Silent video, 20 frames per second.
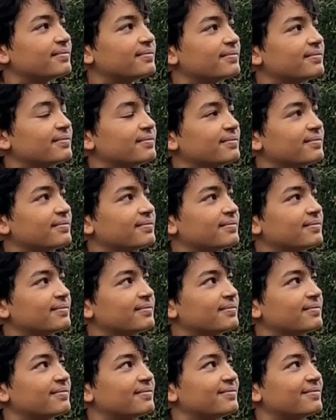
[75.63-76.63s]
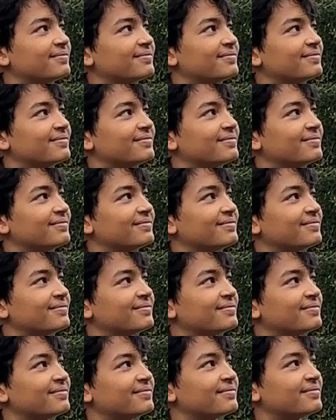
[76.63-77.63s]

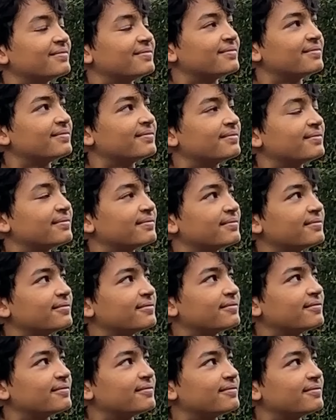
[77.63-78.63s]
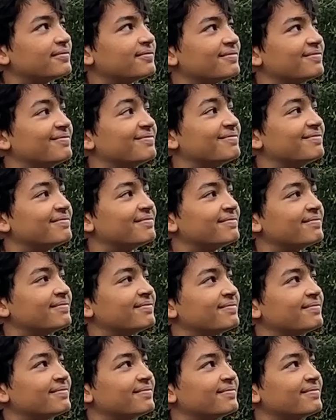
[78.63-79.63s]

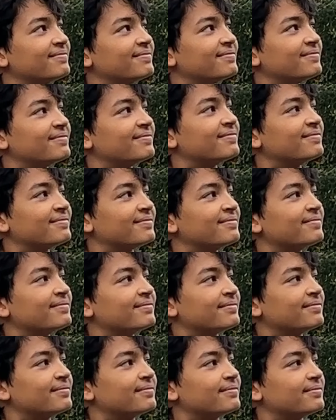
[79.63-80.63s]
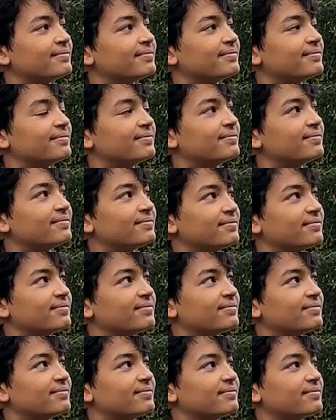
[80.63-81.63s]

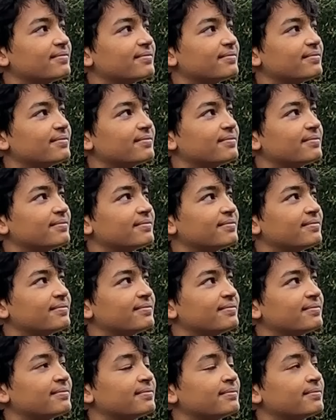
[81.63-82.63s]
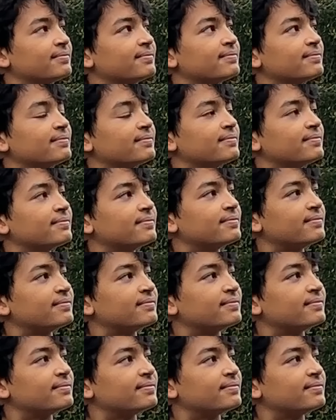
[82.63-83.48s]
[no speech]